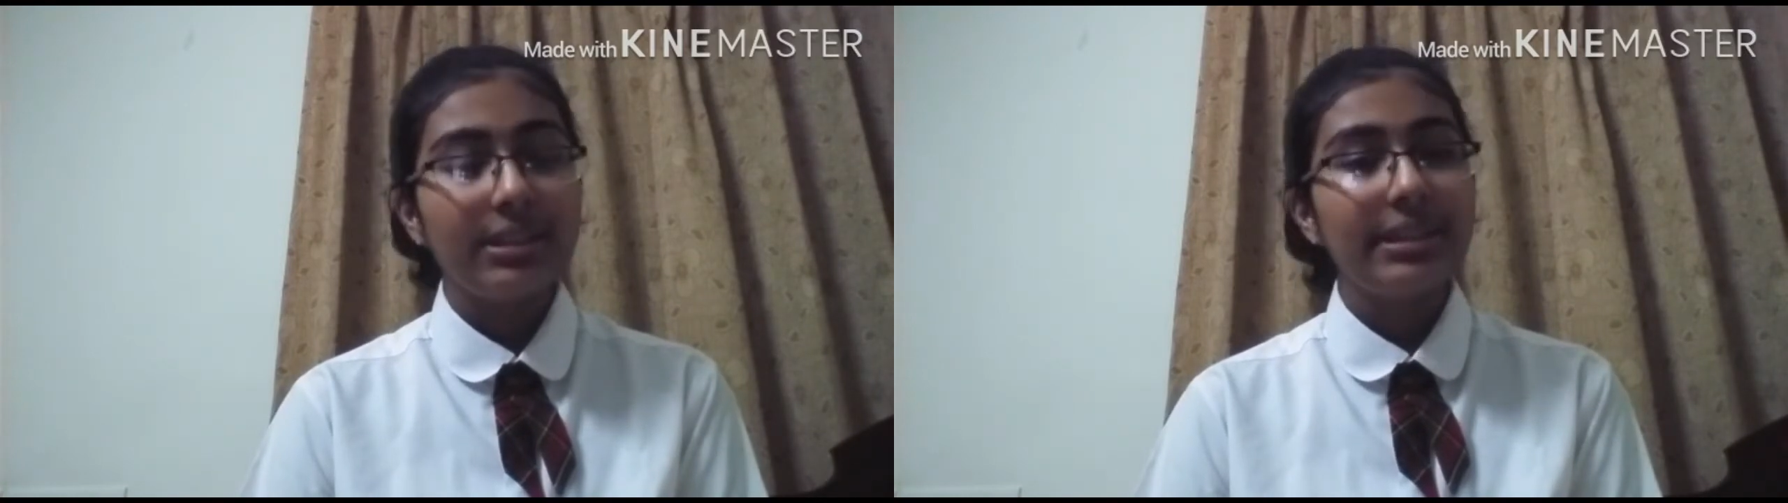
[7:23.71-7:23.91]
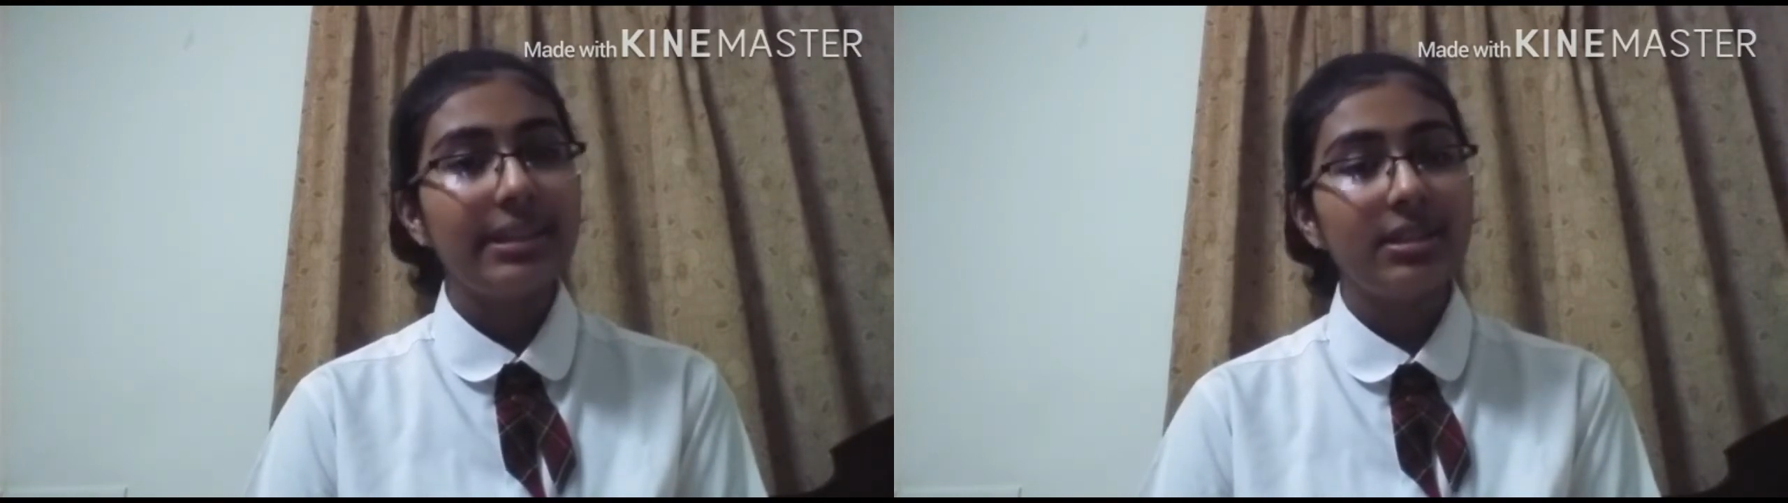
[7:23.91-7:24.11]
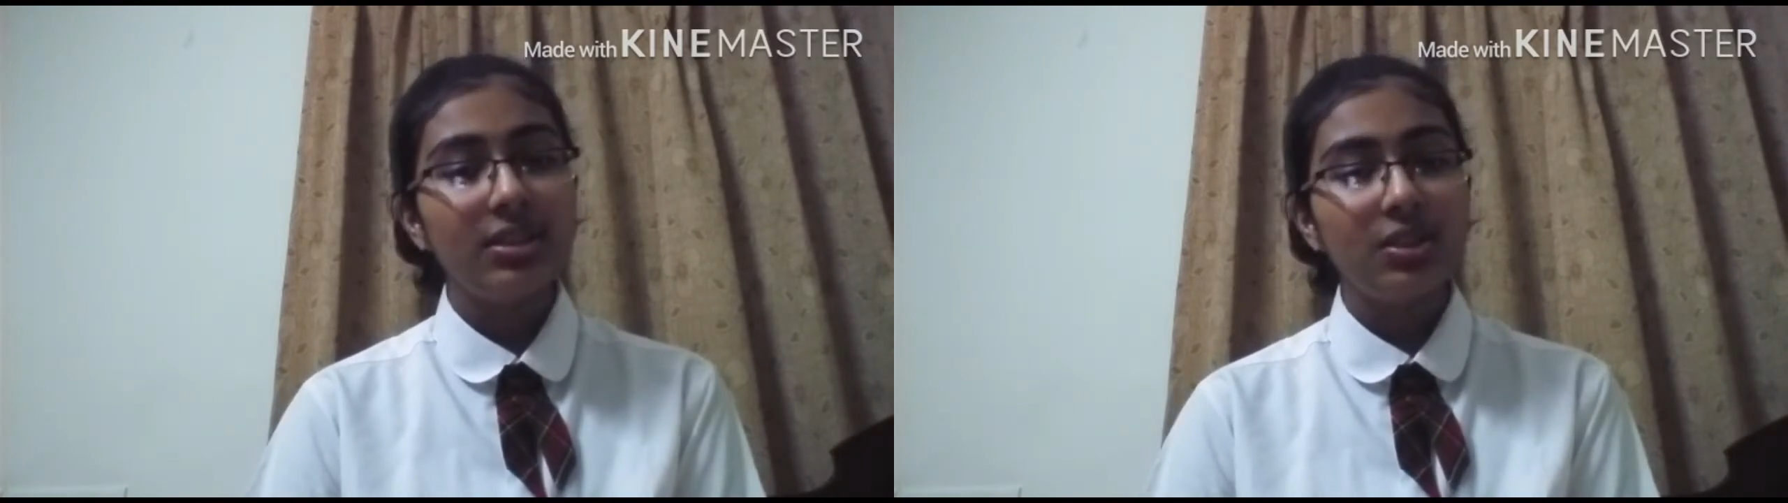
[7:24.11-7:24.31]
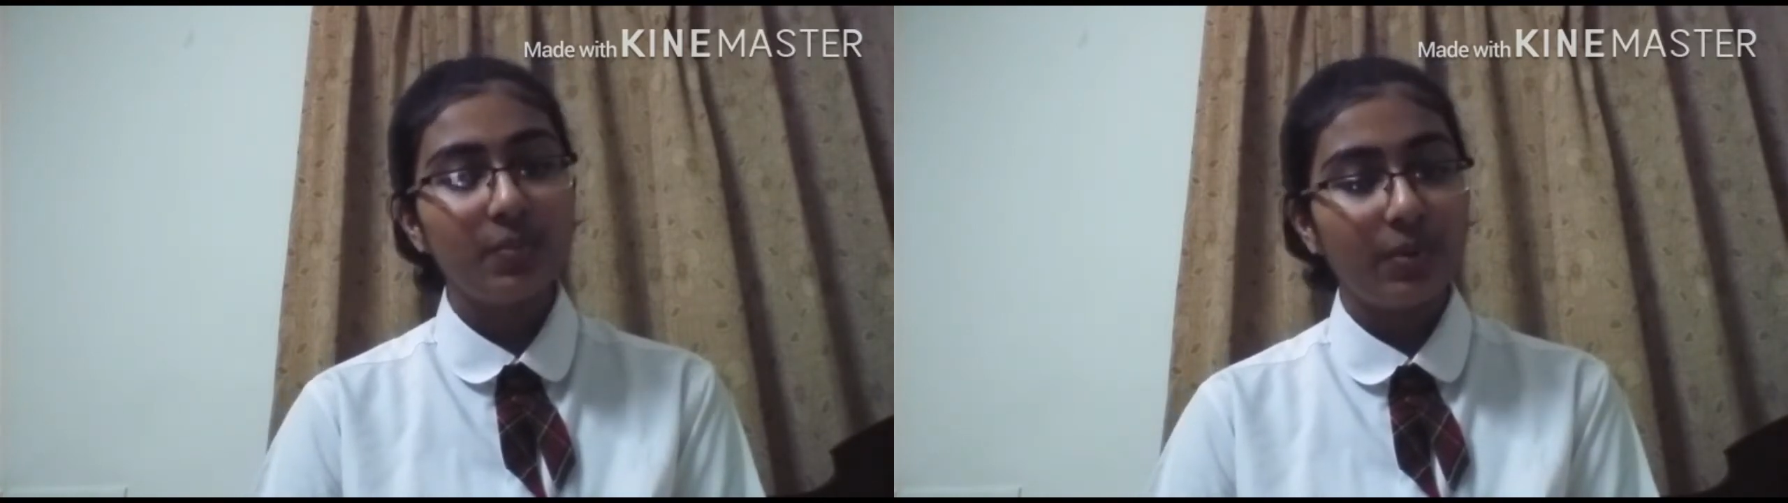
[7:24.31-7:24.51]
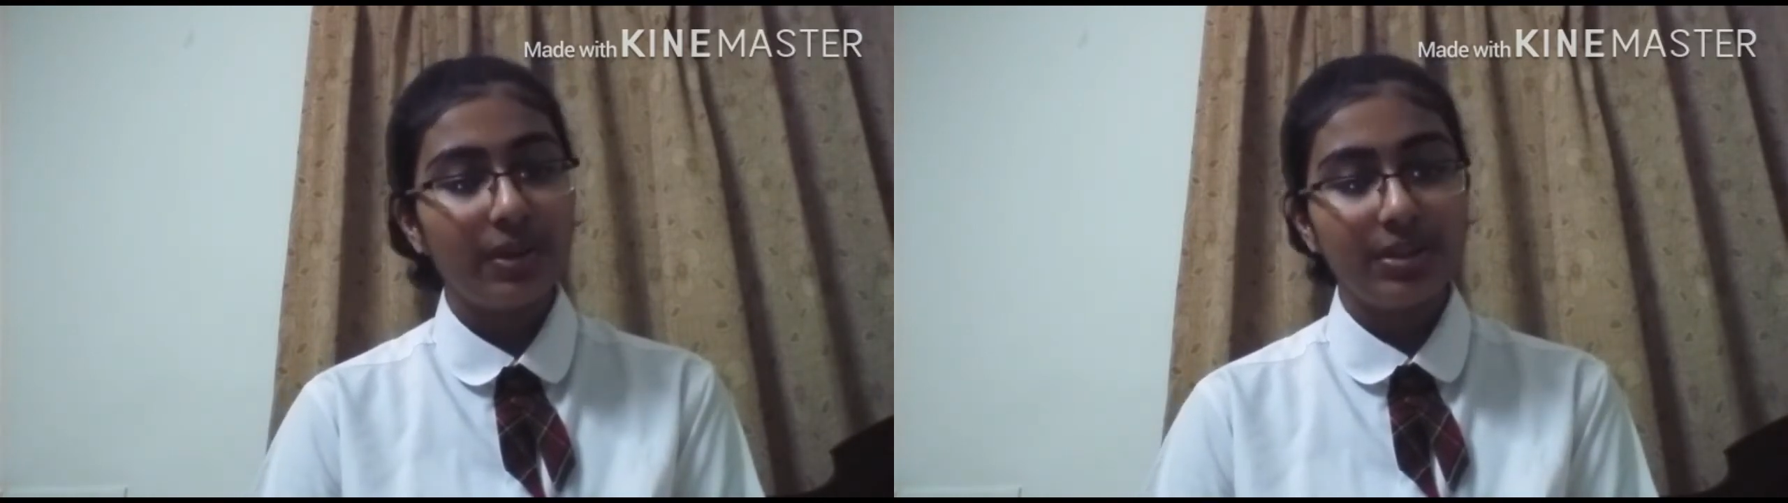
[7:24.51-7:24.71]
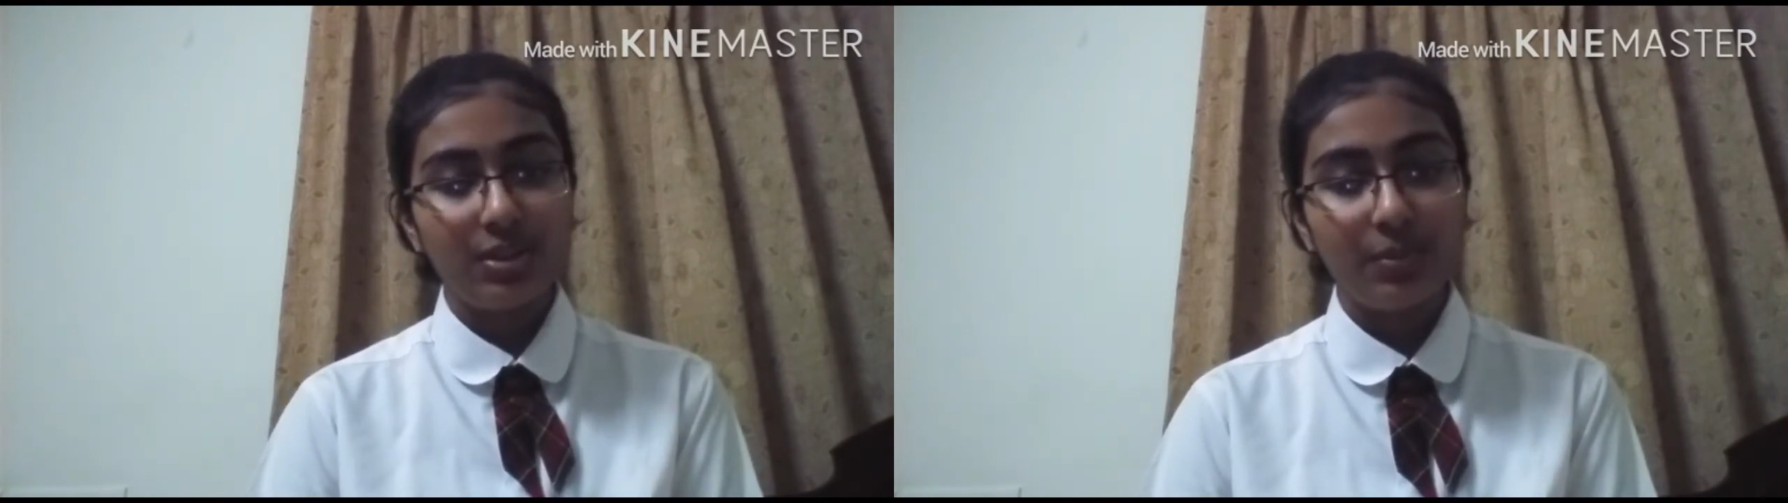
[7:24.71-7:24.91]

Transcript: Tencent Sports